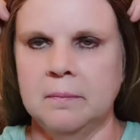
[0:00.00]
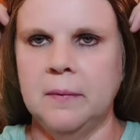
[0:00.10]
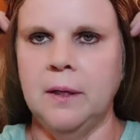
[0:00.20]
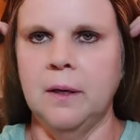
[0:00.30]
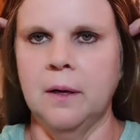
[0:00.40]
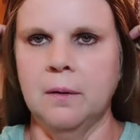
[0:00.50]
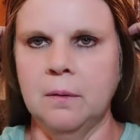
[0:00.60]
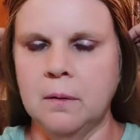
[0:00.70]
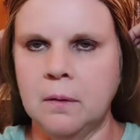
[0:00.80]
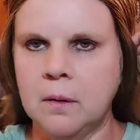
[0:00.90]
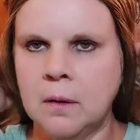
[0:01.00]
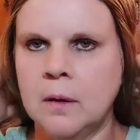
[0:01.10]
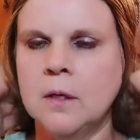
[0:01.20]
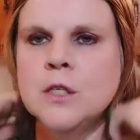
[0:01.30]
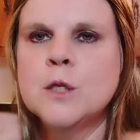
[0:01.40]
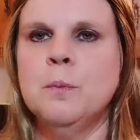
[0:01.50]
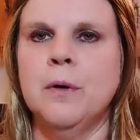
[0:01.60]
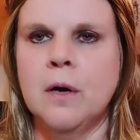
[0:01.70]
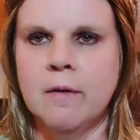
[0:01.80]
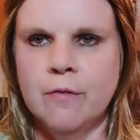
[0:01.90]
you know, just put it
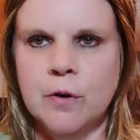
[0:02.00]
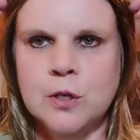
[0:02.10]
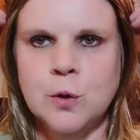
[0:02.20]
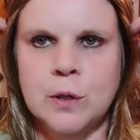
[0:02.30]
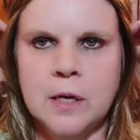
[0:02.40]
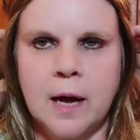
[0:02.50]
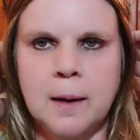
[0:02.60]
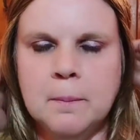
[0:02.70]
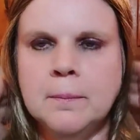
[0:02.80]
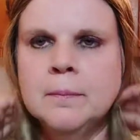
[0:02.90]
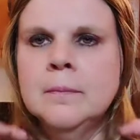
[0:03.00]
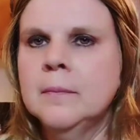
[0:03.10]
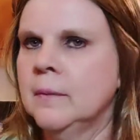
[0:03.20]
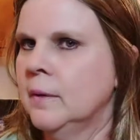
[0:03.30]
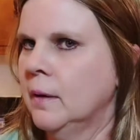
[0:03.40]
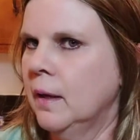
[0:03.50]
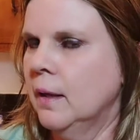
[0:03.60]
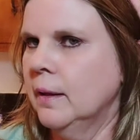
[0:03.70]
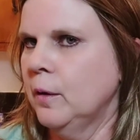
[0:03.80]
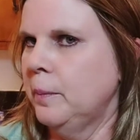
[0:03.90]
on for a short time, a
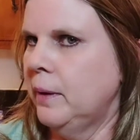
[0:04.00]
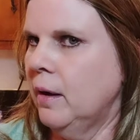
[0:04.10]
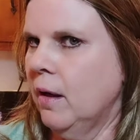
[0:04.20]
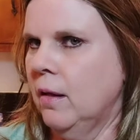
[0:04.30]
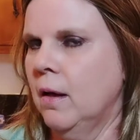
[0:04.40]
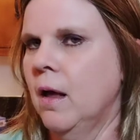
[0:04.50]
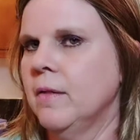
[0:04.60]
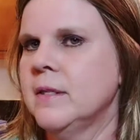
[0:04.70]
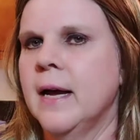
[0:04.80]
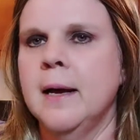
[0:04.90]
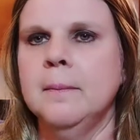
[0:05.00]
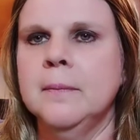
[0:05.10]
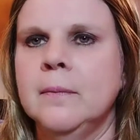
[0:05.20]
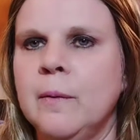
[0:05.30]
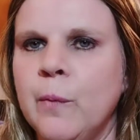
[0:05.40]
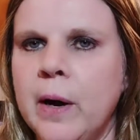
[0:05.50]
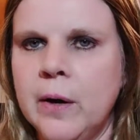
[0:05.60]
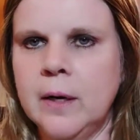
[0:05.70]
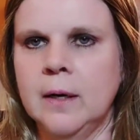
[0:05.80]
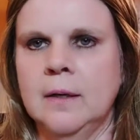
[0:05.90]
little bit all, all the time and wear
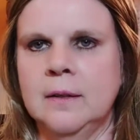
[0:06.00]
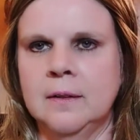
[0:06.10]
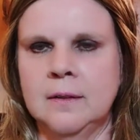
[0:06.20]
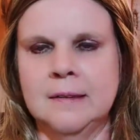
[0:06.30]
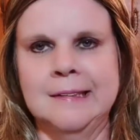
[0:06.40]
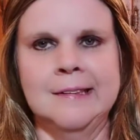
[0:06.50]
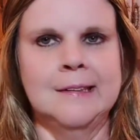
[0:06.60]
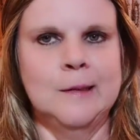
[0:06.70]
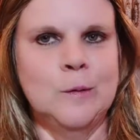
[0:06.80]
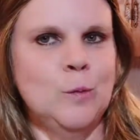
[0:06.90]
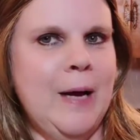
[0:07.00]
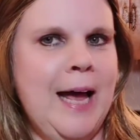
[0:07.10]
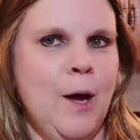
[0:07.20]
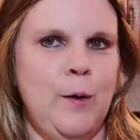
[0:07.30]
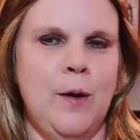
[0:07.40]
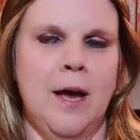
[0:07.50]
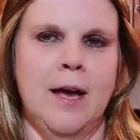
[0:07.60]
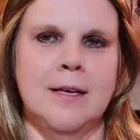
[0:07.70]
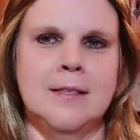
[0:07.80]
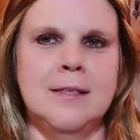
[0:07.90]
it. Wow, you
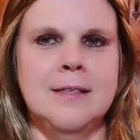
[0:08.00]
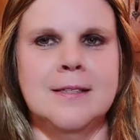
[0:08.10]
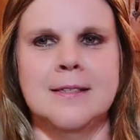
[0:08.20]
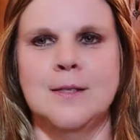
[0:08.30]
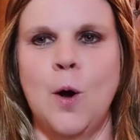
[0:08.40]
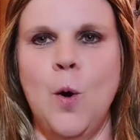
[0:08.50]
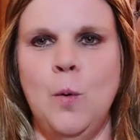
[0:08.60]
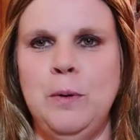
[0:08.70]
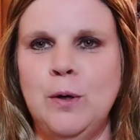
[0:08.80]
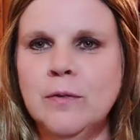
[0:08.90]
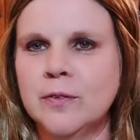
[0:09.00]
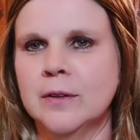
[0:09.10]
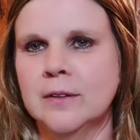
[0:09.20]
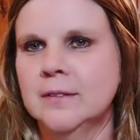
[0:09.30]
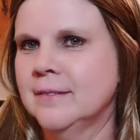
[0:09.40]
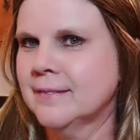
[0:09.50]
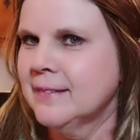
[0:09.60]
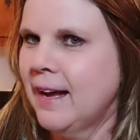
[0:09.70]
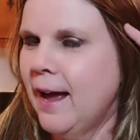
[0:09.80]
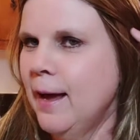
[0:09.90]
guys, this is so beautiful.
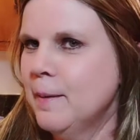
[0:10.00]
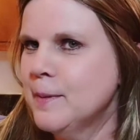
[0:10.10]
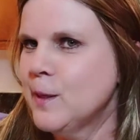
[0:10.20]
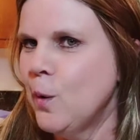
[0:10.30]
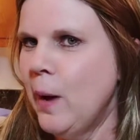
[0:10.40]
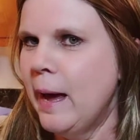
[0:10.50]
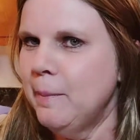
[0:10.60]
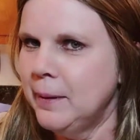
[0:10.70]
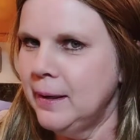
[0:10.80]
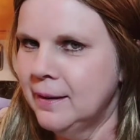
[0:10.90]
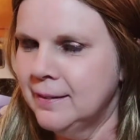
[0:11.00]
I am so happy.